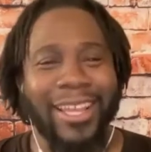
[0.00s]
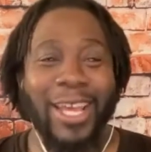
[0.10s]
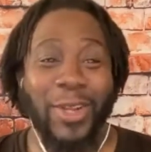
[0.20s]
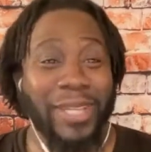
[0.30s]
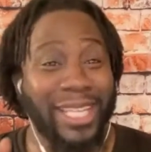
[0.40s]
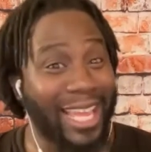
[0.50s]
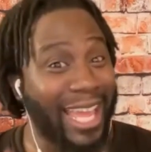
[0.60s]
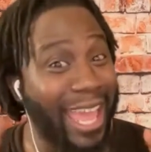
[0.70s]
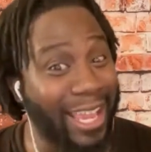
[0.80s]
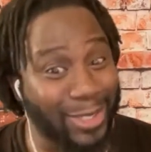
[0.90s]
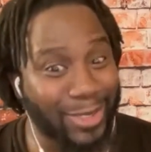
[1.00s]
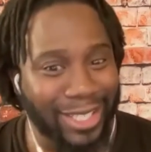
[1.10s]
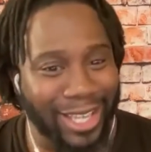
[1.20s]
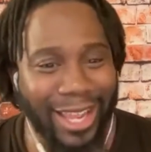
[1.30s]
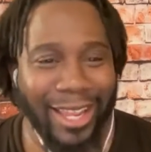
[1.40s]
I don't mean like
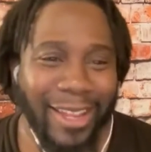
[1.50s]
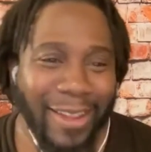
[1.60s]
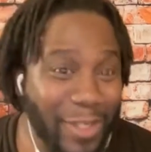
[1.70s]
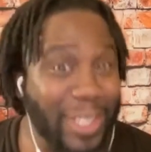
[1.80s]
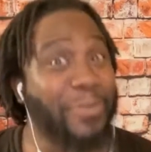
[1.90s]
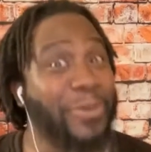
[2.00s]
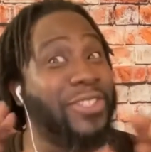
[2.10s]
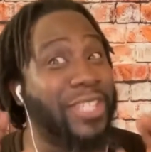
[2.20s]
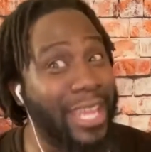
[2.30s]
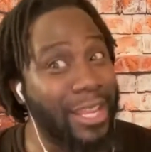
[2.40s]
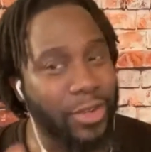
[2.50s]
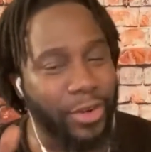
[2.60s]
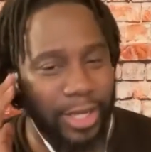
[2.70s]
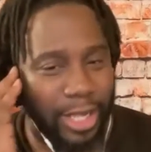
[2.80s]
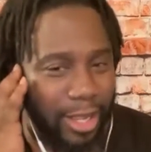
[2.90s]
actually die. Just pretend
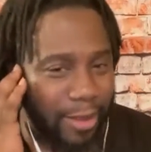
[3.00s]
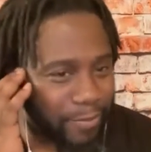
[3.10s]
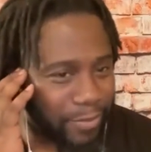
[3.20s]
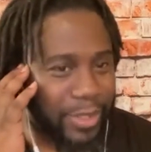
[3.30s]
you're dead.